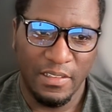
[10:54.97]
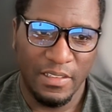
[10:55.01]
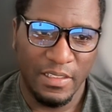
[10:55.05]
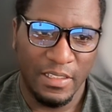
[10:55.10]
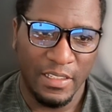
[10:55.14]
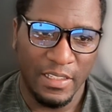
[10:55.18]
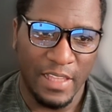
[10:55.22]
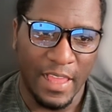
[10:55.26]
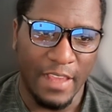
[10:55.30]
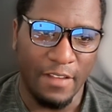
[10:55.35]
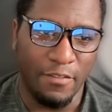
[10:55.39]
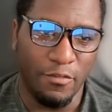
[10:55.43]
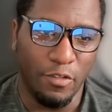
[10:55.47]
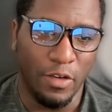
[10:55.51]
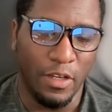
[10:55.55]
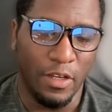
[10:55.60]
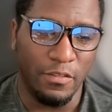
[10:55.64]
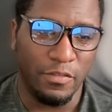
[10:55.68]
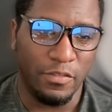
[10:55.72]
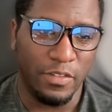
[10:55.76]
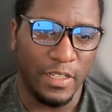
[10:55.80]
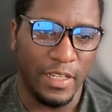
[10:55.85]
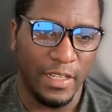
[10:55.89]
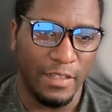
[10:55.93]
He like
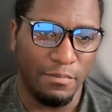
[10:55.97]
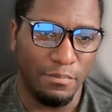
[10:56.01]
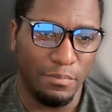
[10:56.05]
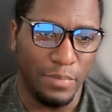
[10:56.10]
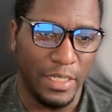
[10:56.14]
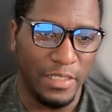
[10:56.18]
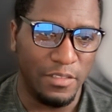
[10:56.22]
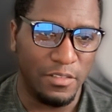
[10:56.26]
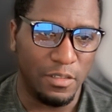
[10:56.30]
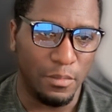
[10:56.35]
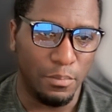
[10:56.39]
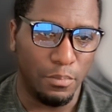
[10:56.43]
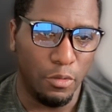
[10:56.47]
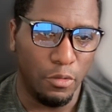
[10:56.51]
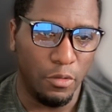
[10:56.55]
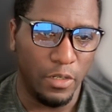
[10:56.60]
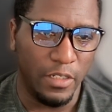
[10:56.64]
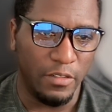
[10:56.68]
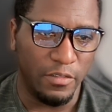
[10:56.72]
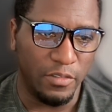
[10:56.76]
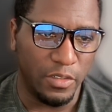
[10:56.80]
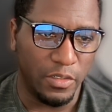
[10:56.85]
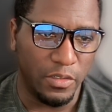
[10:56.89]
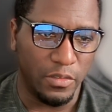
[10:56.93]
won for like best
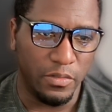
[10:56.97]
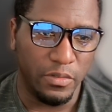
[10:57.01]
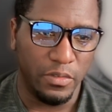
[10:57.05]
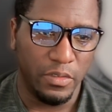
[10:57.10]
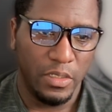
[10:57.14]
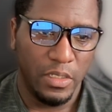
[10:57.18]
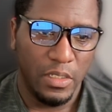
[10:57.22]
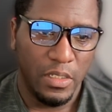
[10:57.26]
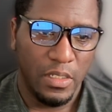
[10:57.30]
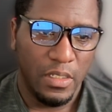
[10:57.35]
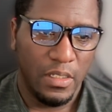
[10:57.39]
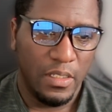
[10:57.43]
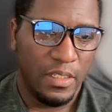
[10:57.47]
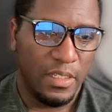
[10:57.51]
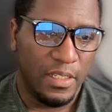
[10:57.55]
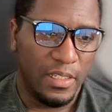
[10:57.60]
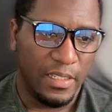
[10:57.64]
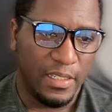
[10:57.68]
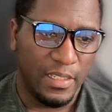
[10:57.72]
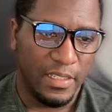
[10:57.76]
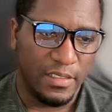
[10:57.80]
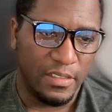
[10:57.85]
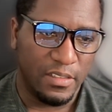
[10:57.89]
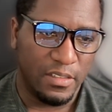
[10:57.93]
supporting role.
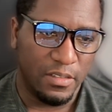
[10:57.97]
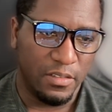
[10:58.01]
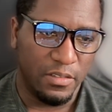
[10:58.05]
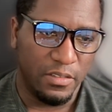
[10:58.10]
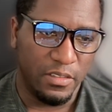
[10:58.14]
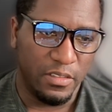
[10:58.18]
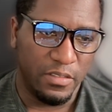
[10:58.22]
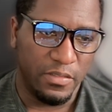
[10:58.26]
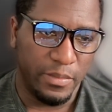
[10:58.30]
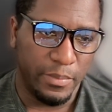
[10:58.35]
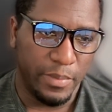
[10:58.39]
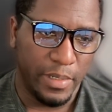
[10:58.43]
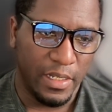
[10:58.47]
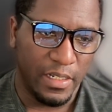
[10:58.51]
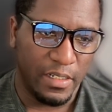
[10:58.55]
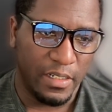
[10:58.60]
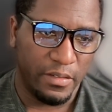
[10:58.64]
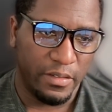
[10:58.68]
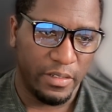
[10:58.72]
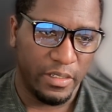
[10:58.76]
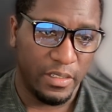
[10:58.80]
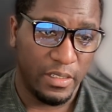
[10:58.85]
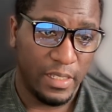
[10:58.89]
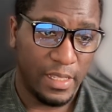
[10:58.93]
Let's go to his
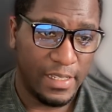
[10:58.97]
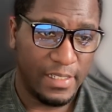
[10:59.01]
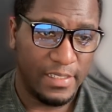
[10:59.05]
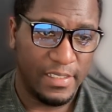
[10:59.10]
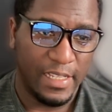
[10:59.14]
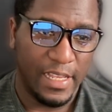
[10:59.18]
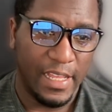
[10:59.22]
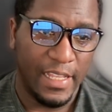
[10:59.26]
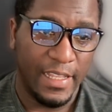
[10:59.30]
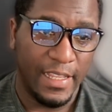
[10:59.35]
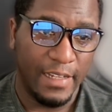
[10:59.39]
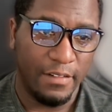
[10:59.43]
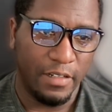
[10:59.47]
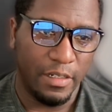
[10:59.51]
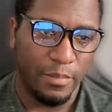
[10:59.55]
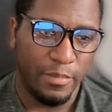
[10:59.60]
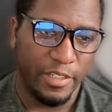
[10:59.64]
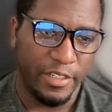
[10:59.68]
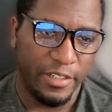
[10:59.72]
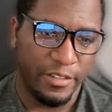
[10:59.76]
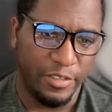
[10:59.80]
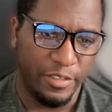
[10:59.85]
filmography. Like I said, I like Robert